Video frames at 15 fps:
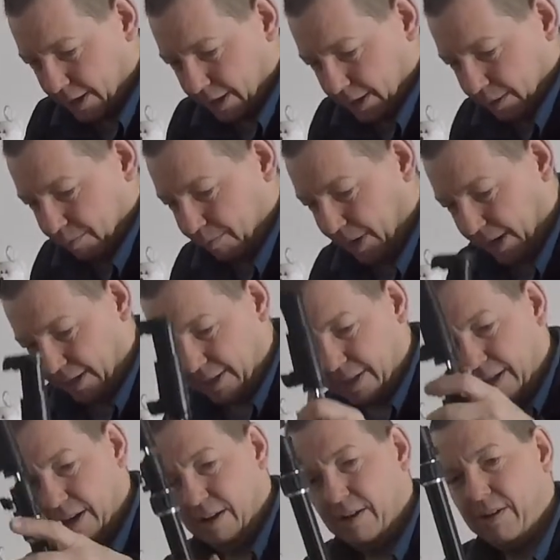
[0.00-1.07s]
But
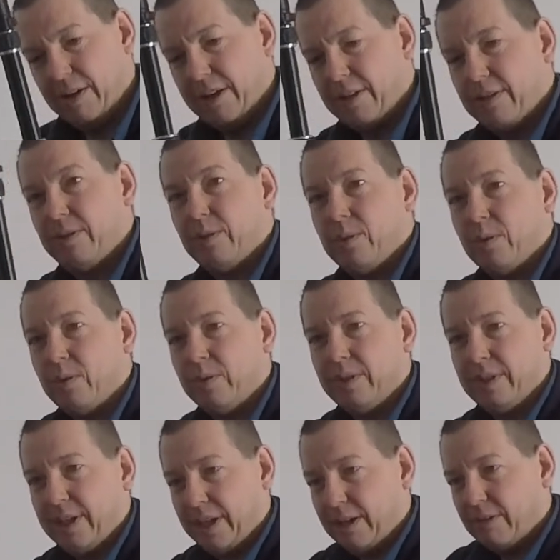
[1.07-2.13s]
I thought
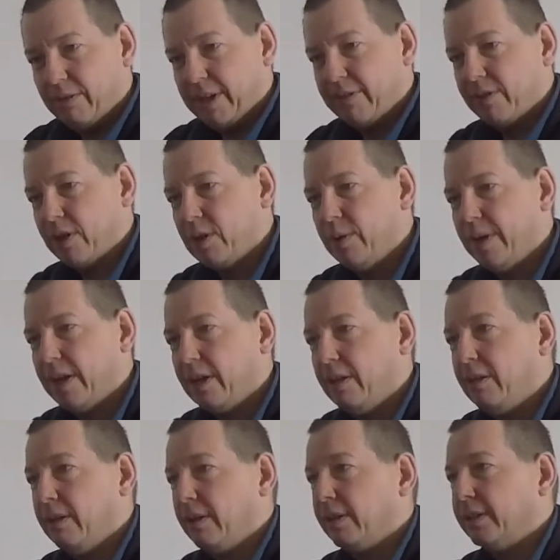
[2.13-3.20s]
that I would have a quick
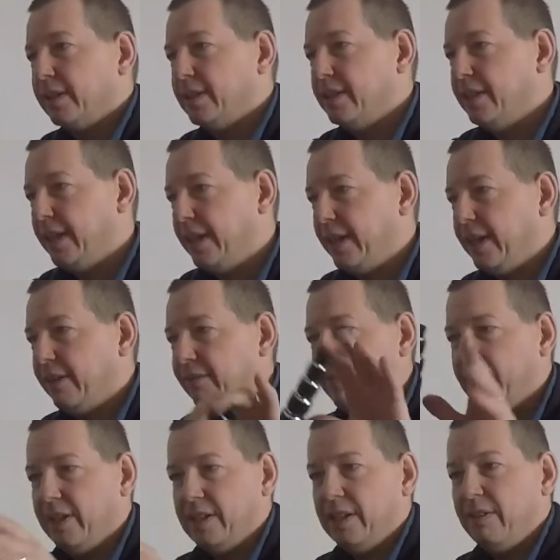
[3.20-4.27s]
look to see if
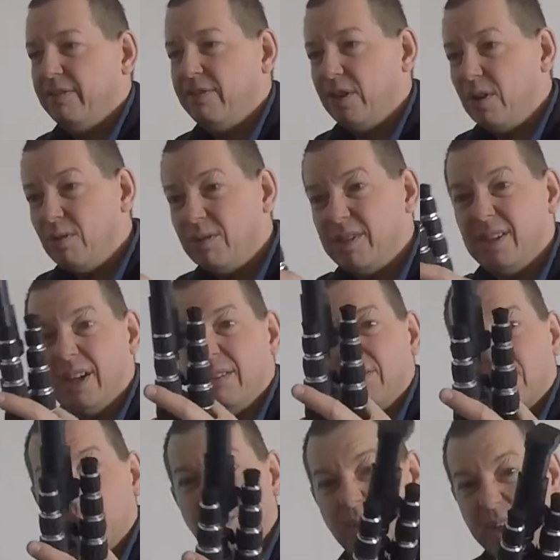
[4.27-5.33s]
there's, and it folds up
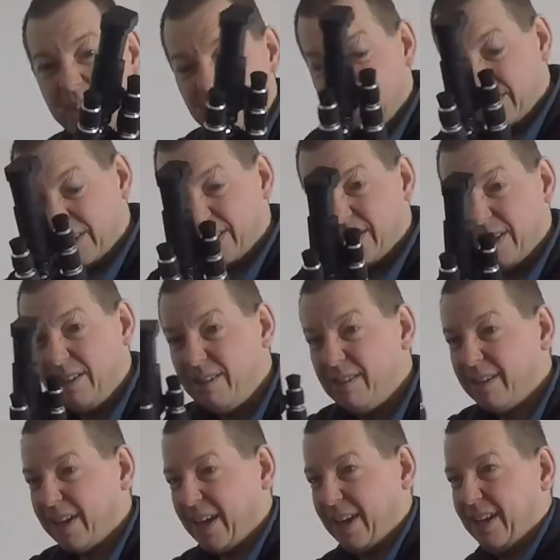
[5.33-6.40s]
quite nicely.
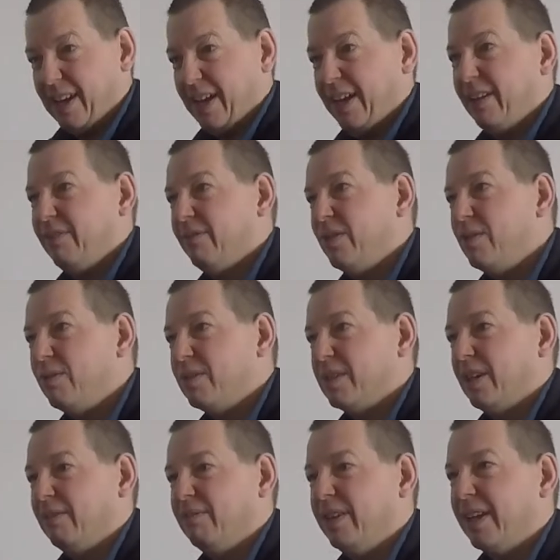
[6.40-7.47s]
Look at that, it folds
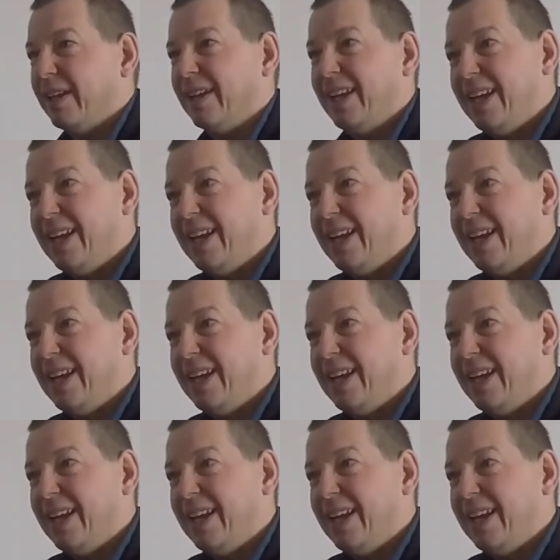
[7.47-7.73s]
up really good.